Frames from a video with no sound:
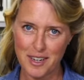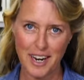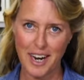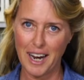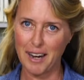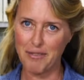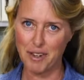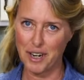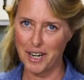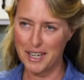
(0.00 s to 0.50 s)
I
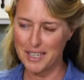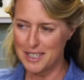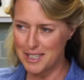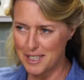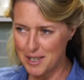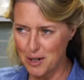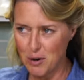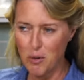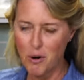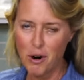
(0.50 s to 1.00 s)
have an
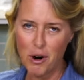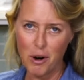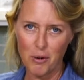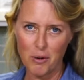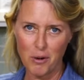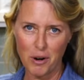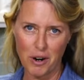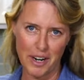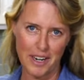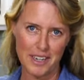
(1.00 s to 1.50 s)
idea wall
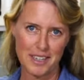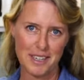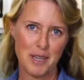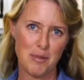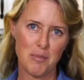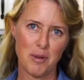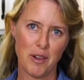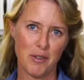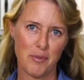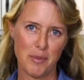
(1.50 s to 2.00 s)
where I
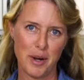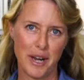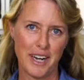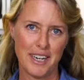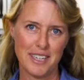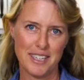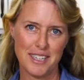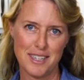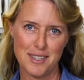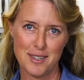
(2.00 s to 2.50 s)
keep all of my
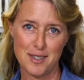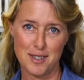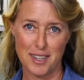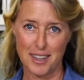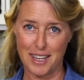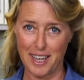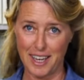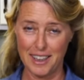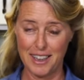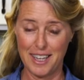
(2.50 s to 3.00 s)
ideas
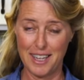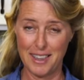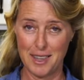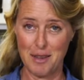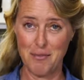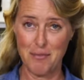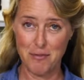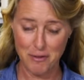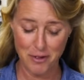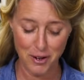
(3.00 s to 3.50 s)
and I let
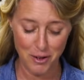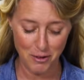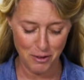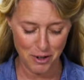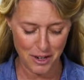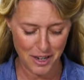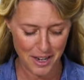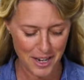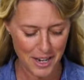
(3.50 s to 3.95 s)
them vote.